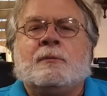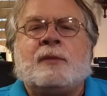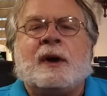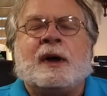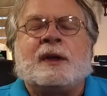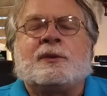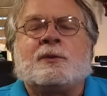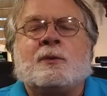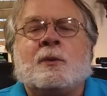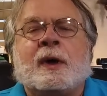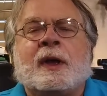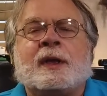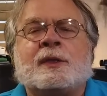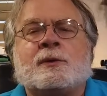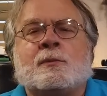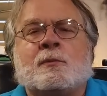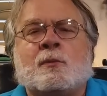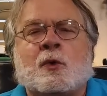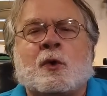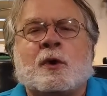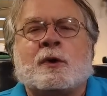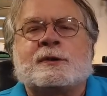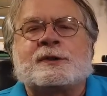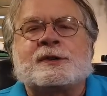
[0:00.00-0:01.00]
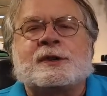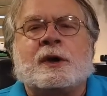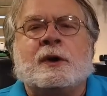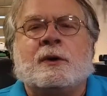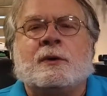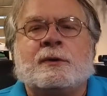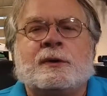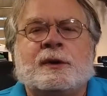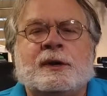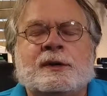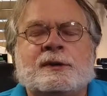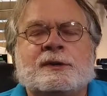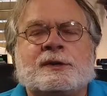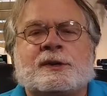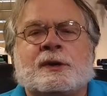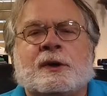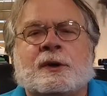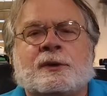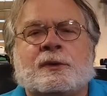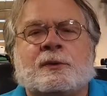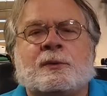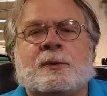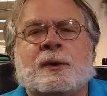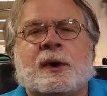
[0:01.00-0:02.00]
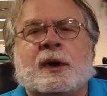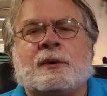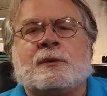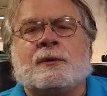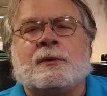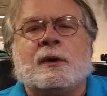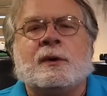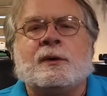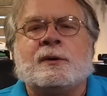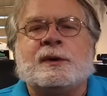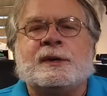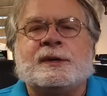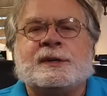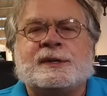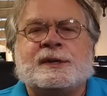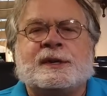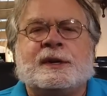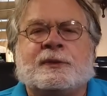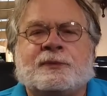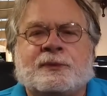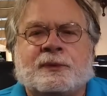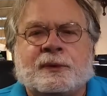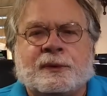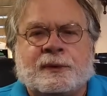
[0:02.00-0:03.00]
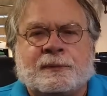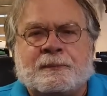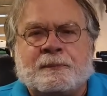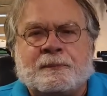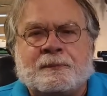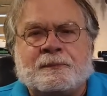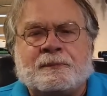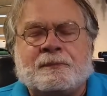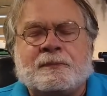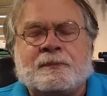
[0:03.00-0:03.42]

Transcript: By the way, the Morse code used on the railroad is different